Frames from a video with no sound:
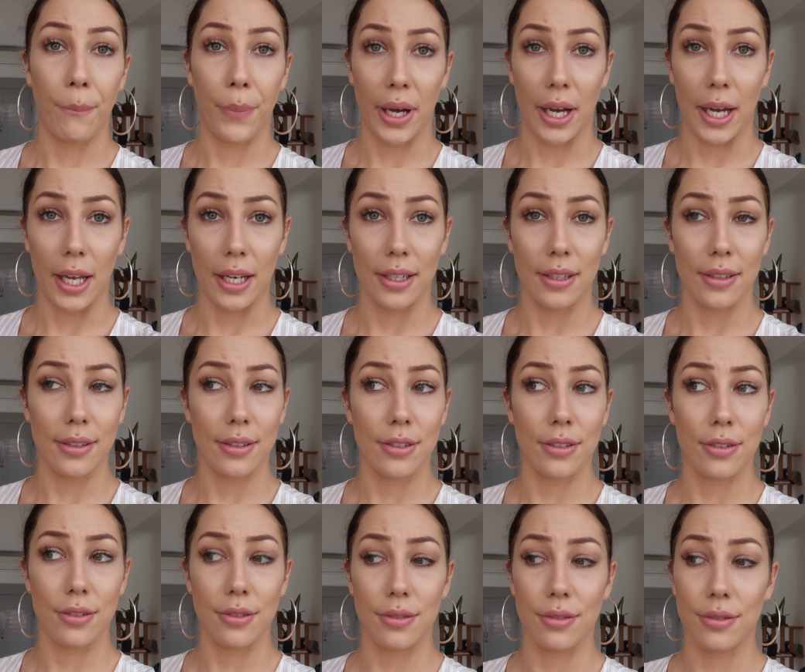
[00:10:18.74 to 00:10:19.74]
But
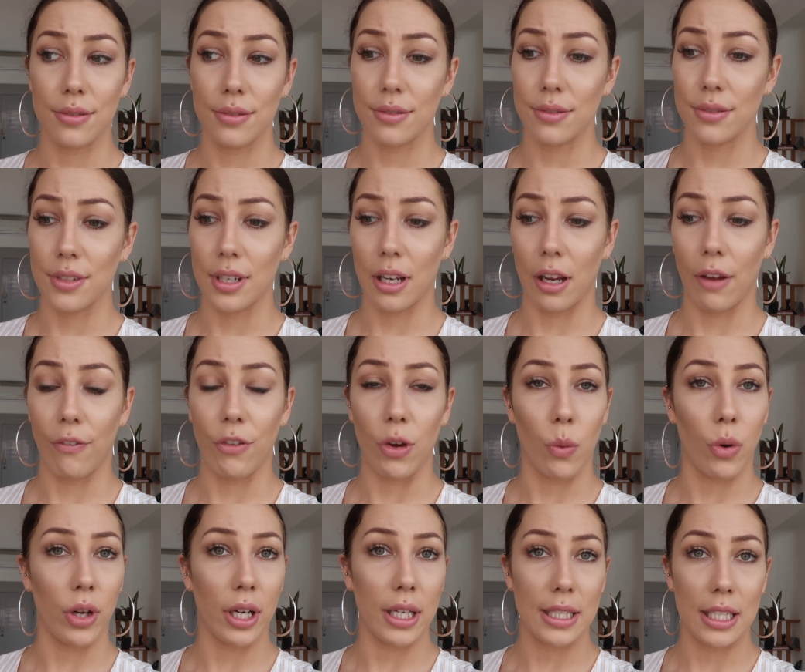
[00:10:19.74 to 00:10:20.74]
if you
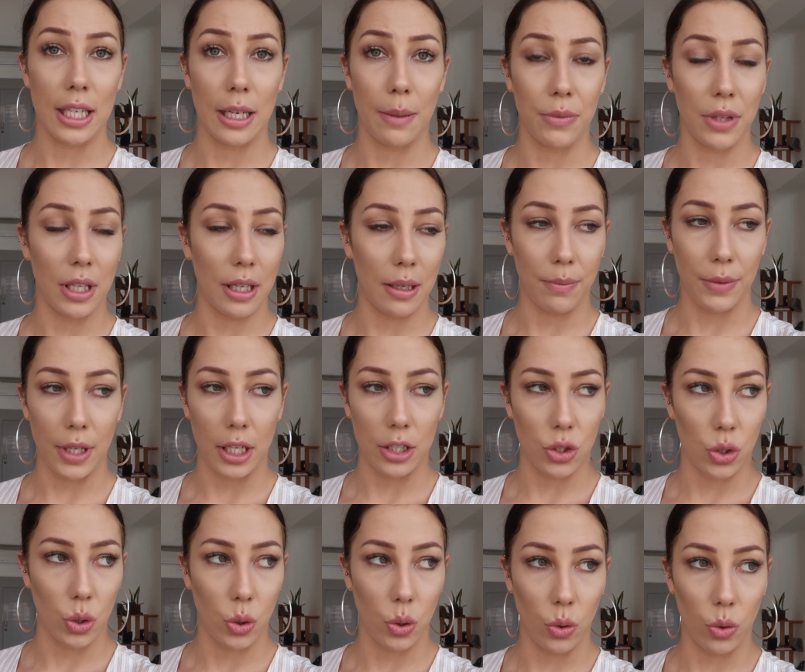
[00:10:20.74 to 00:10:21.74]
want to tip them,
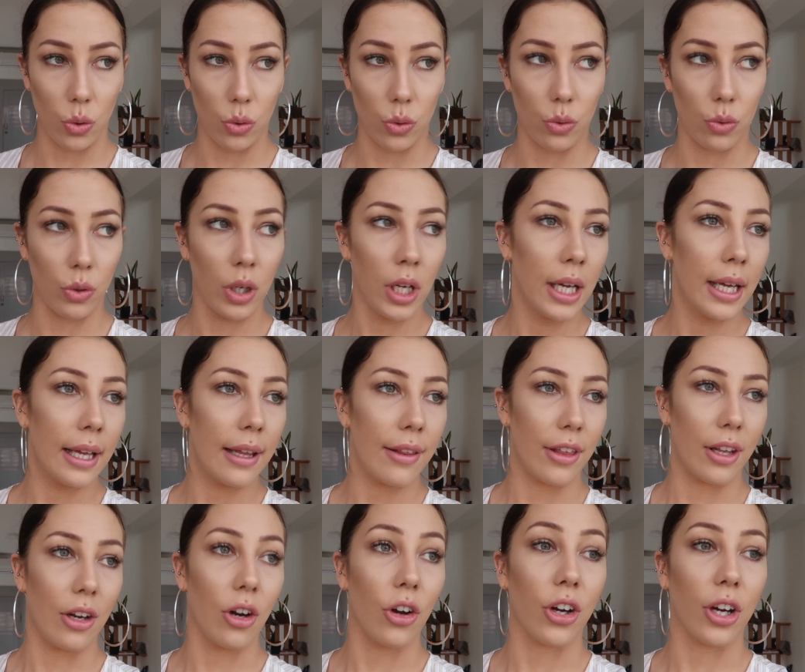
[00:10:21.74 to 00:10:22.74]
that's cool.
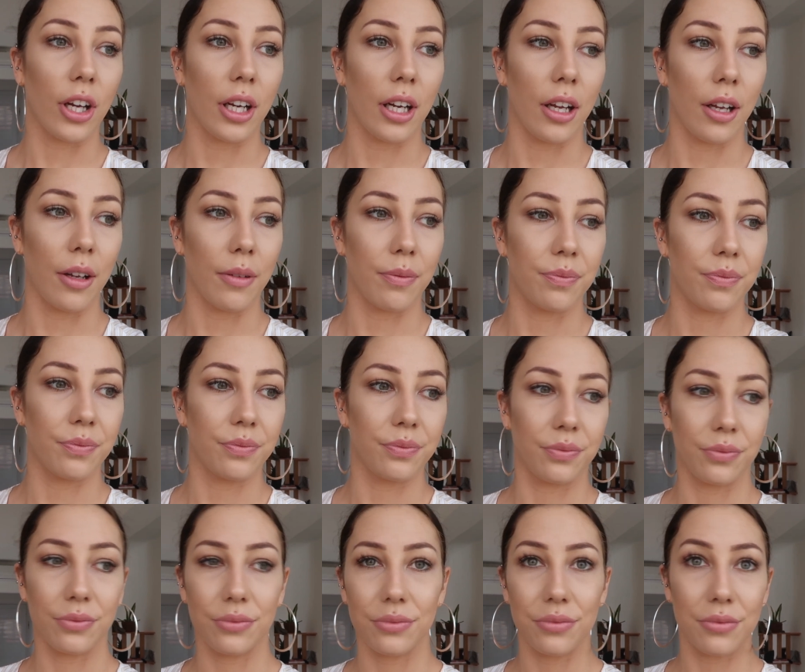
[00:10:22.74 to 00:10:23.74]
They're not going to
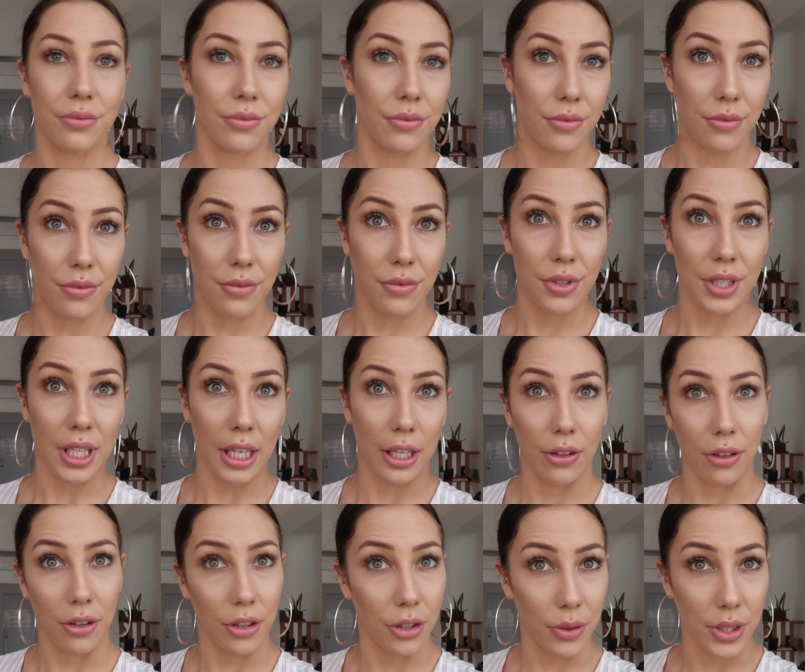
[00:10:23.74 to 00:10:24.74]
say
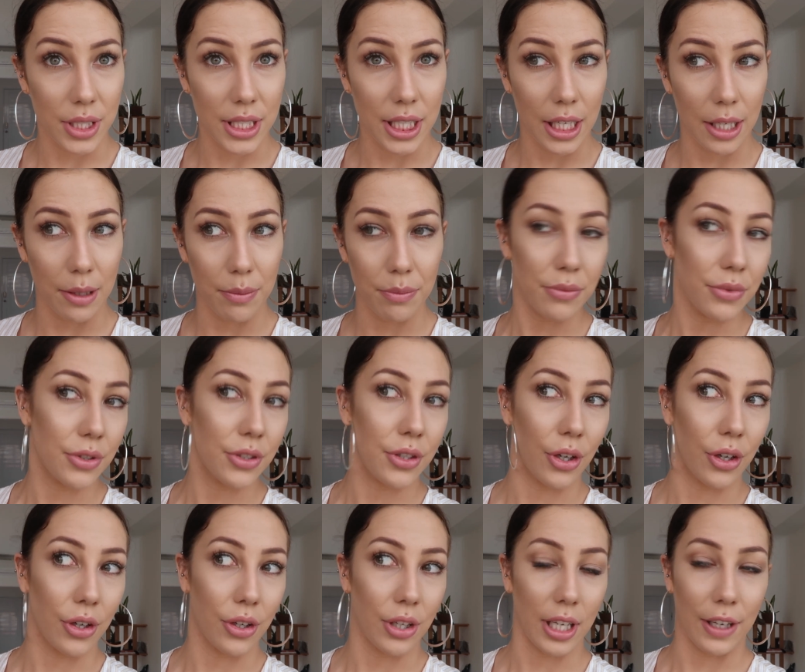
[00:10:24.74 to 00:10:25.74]
no to a tip. So
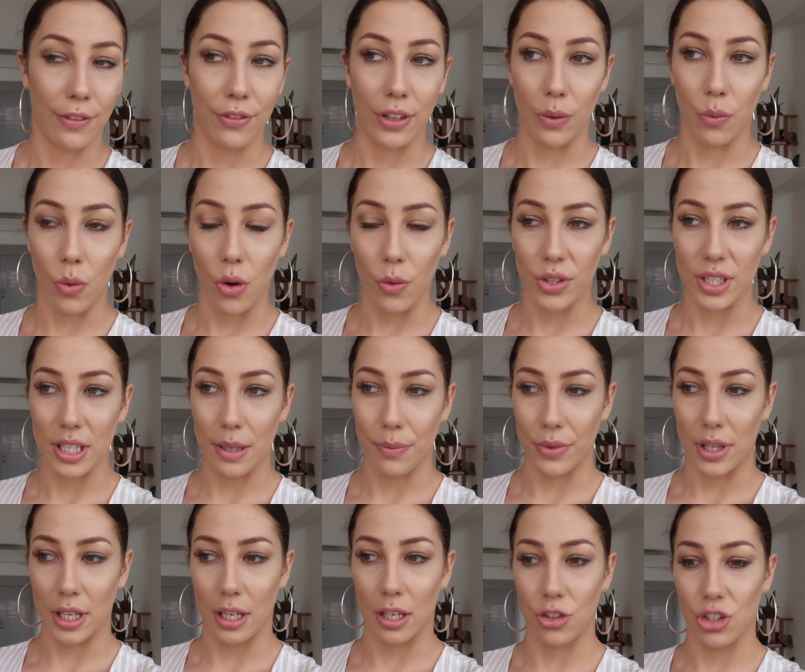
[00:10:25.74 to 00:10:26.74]
if they want
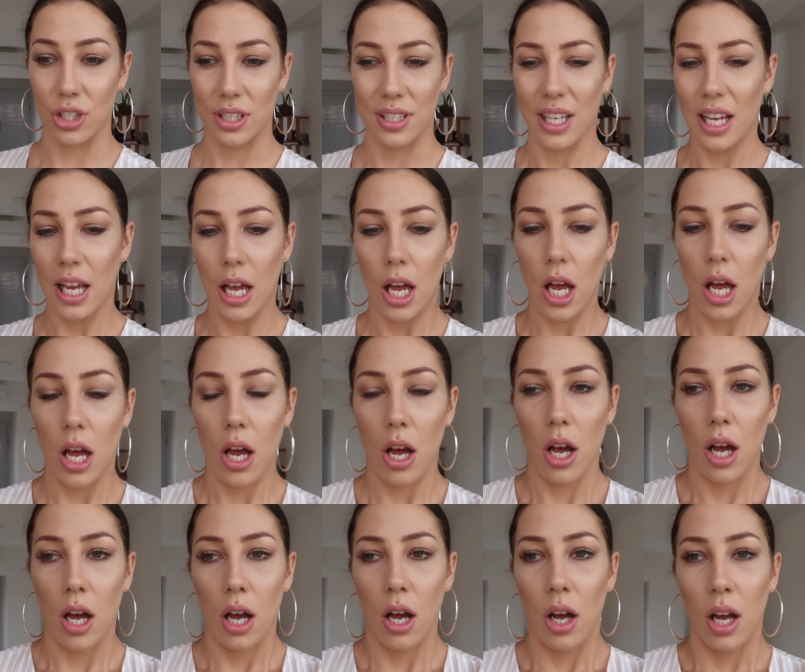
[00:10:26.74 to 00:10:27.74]
something, just
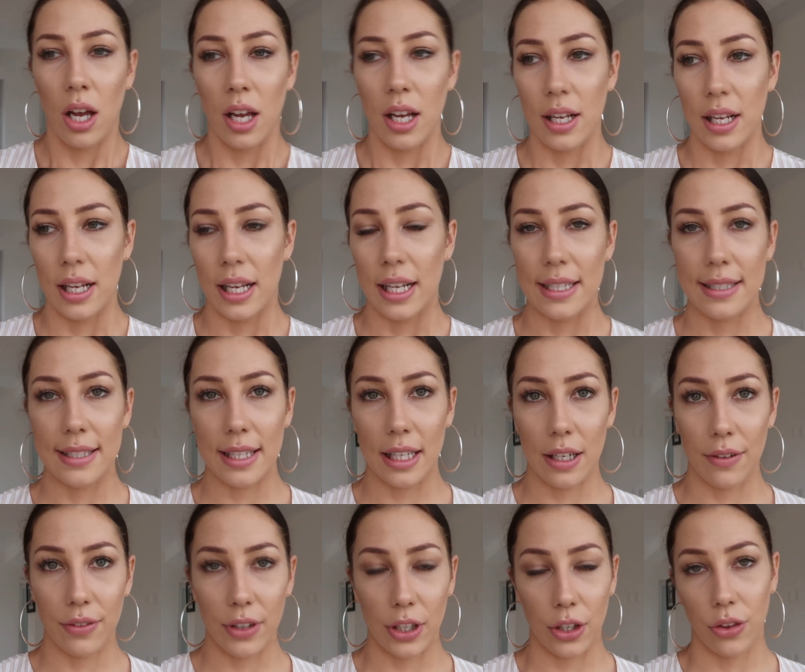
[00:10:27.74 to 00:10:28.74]
instead
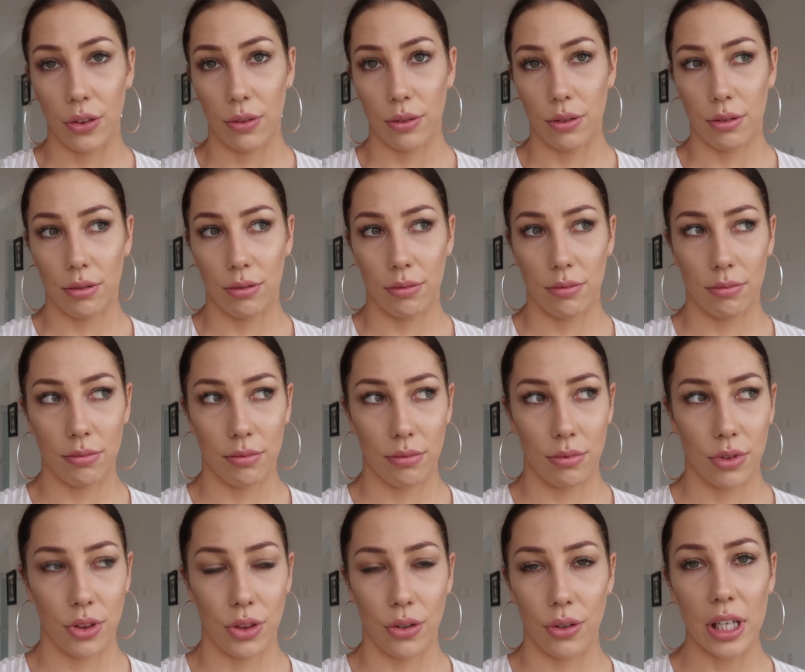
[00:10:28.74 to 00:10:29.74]
of like
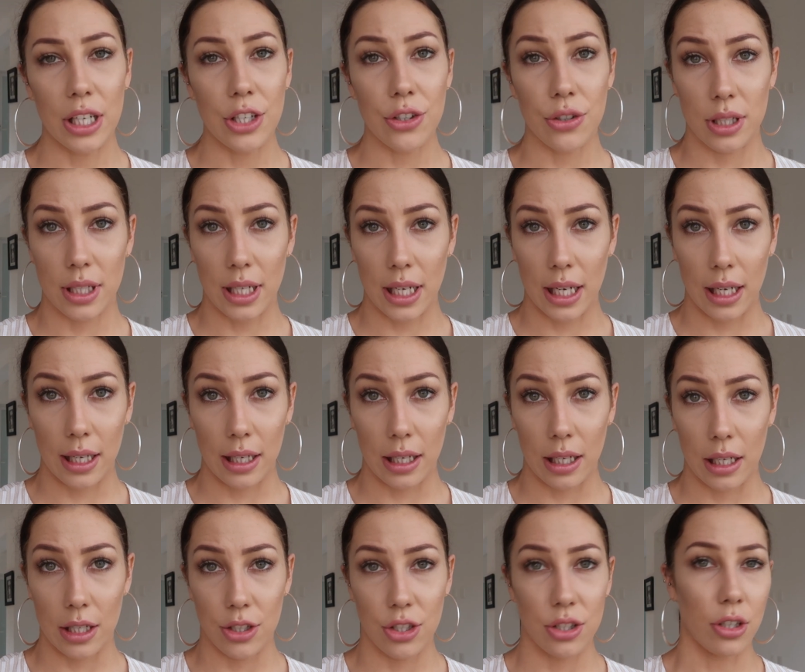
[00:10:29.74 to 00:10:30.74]

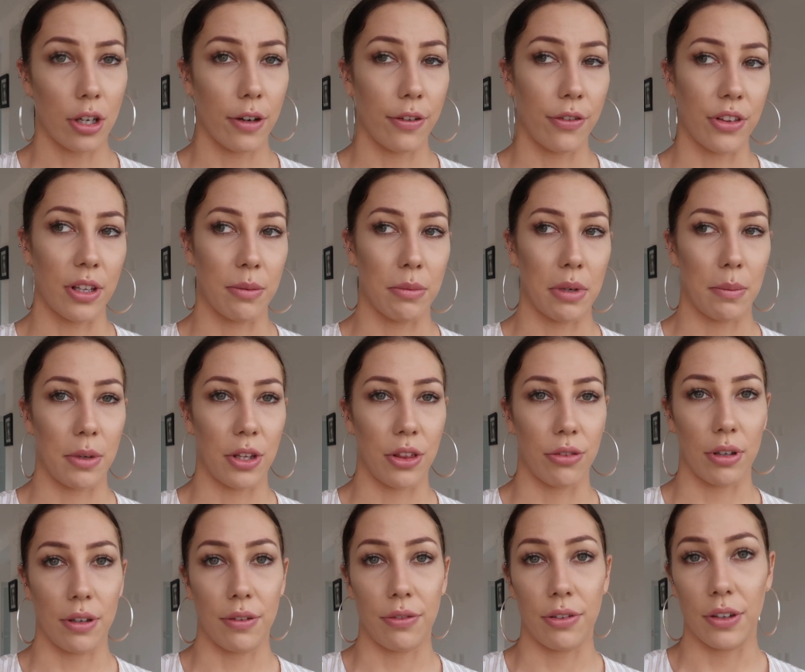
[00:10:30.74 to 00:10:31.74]
380, just offer them maybe
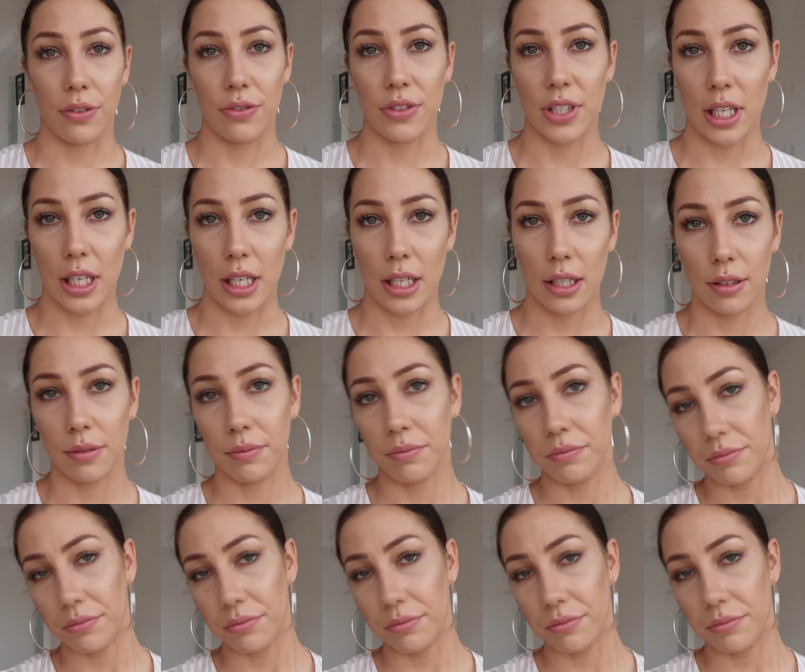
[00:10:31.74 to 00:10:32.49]
350.